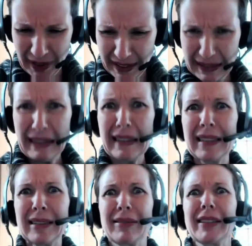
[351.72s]
What?
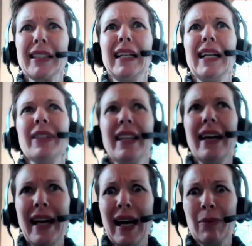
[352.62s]
Really? How did
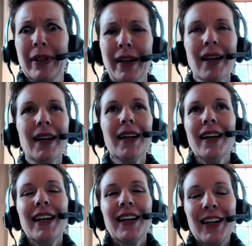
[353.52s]
that happen?
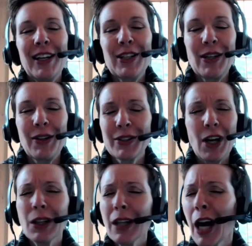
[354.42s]

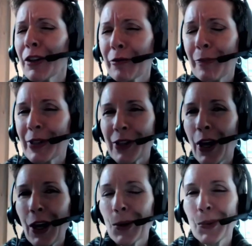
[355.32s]
A lot of
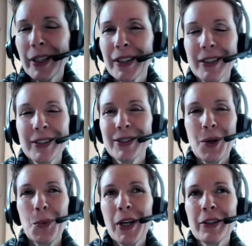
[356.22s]
bizarre, weird
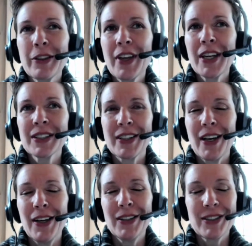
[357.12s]
things
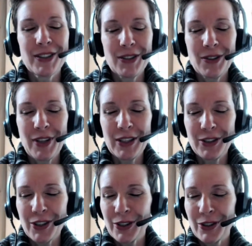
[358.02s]
that
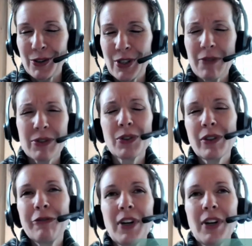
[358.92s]
just have sort of